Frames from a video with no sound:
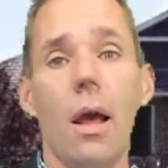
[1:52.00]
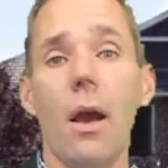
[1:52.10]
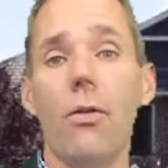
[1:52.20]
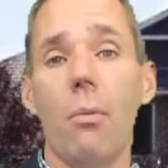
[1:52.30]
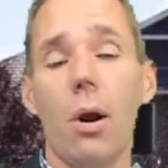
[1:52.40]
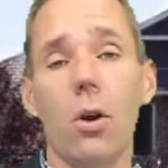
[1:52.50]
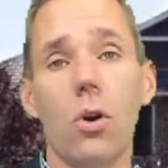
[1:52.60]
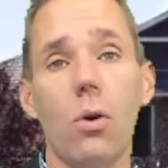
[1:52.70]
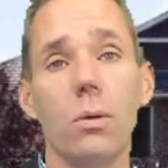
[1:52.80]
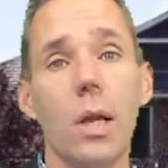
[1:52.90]
If the market
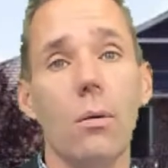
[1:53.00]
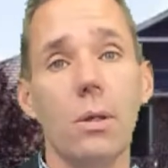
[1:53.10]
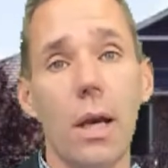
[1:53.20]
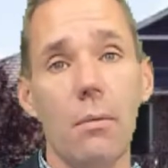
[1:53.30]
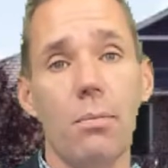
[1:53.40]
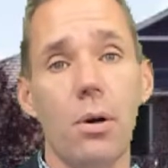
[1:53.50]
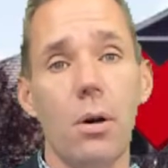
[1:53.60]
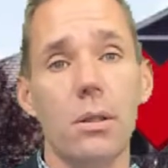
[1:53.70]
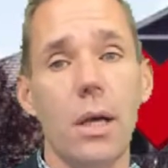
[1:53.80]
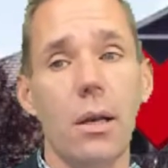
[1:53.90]
goes down
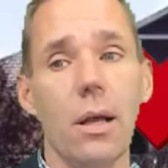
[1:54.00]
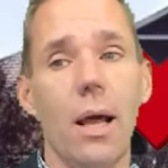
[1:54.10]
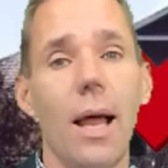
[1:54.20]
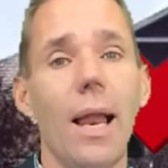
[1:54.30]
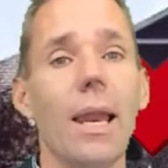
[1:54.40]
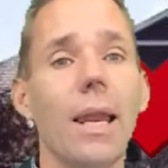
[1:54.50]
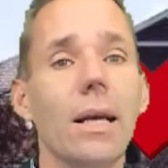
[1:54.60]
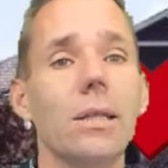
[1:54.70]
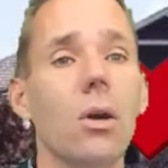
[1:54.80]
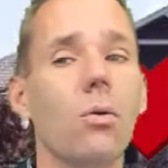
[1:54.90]
10%,
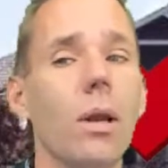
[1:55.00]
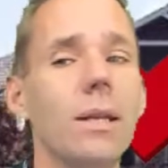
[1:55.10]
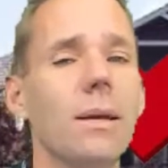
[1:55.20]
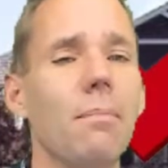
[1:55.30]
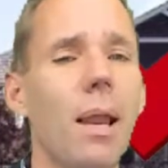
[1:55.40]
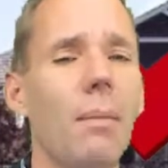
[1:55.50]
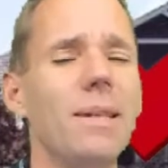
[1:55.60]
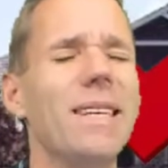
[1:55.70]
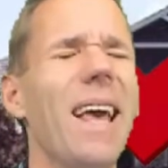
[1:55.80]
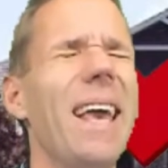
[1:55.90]
Lakeside Greens
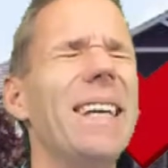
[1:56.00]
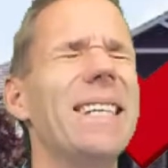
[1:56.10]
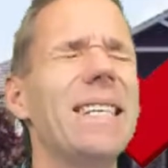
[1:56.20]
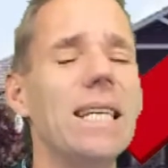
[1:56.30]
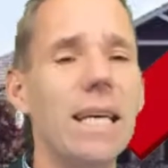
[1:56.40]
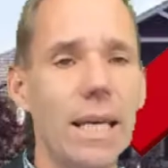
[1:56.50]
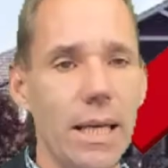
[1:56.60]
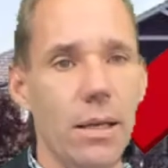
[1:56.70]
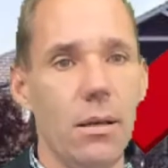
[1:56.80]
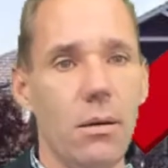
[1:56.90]
plummets
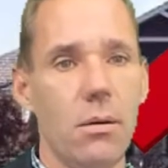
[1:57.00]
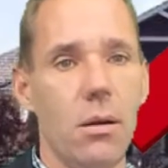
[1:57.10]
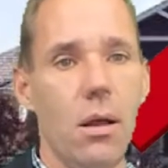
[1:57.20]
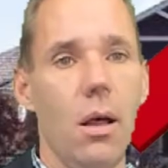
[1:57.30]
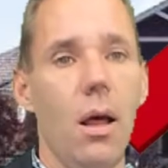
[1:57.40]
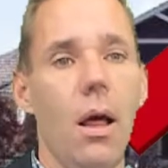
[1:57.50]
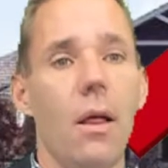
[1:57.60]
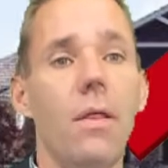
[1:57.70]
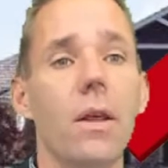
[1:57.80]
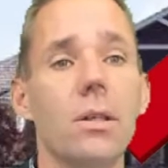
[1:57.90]
18%.
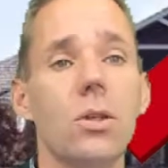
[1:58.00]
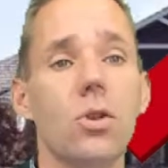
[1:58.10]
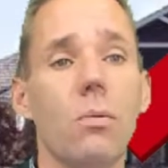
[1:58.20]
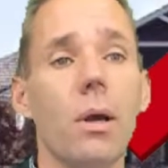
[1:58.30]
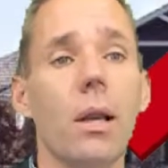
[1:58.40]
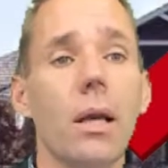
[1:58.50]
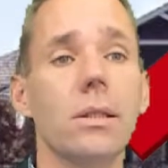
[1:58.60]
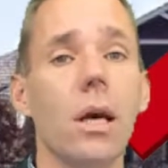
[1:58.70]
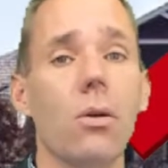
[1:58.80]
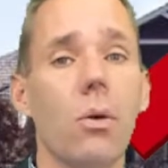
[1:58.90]
This is assuming
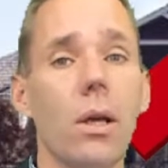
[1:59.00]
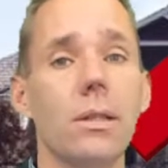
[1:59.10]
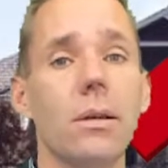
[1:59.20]
Lakeside Greens